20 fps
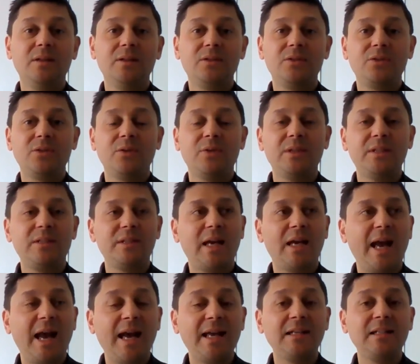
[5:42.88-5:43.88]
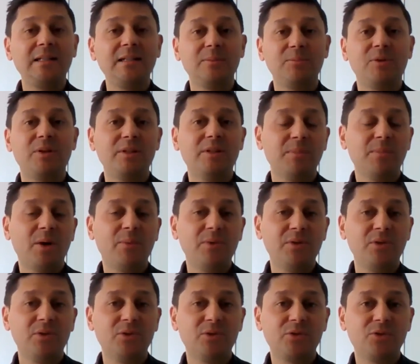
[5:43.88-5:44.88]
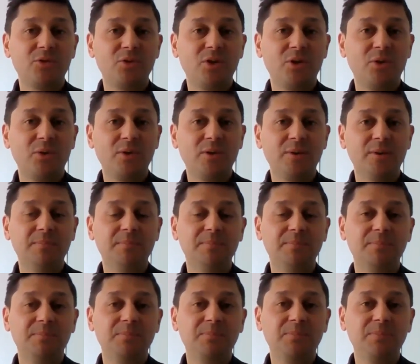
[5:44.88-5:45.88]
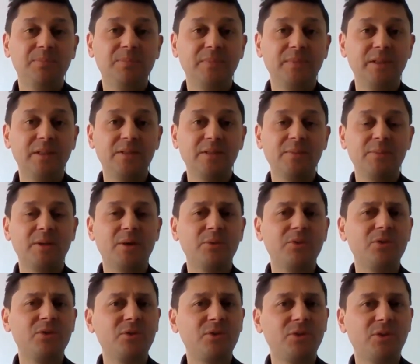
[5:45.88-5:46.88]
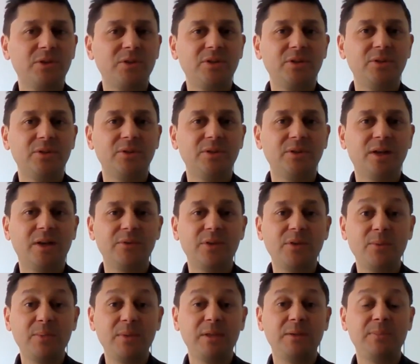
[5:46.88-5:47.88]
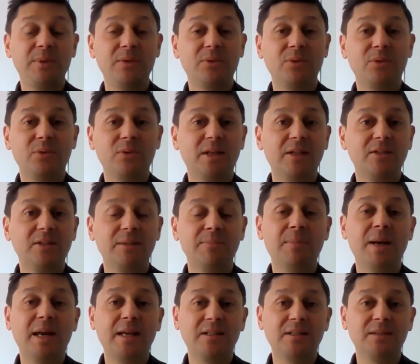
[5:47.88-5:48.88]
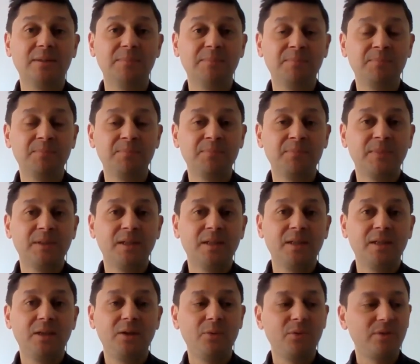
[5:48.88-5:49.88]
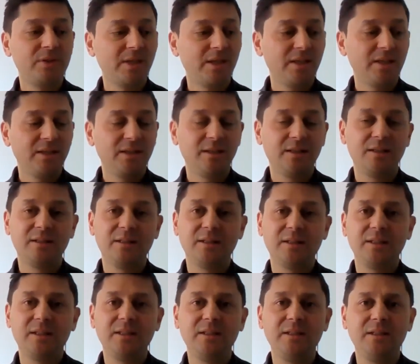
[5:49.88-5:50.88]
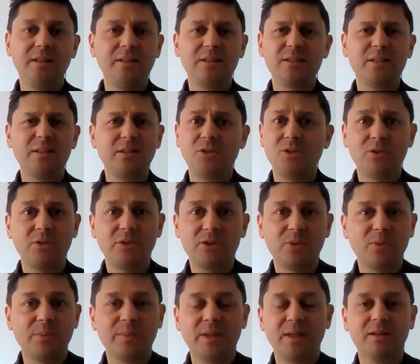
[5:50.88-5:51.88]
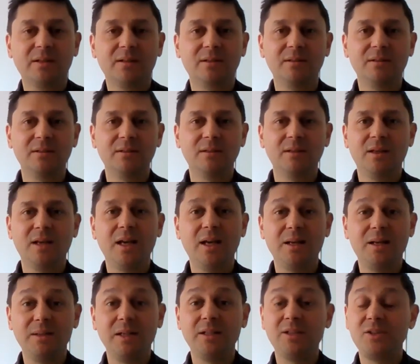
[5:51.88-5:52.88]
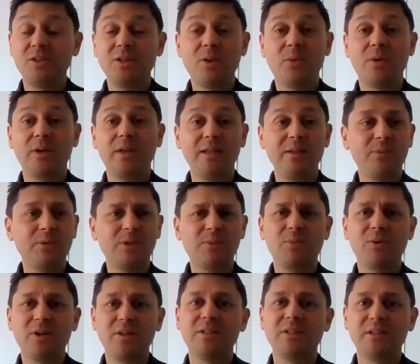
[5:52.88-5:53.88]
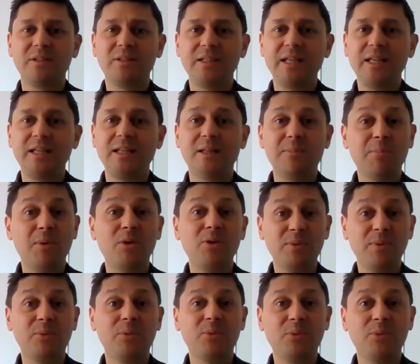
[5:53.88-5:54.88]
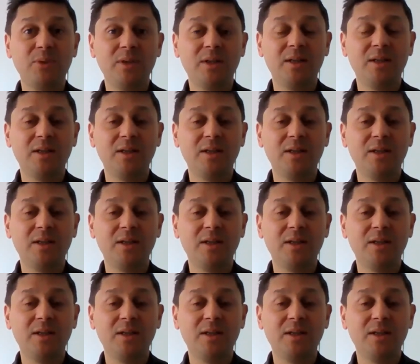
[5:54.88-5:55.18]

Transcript: So this adding the present moment to your stroke is something I was just talking to, I was hoping you'd be on the call actually, Matt. He was saying that he doesn't enjoy swimming. And do you know what? He was surprised to hear that most people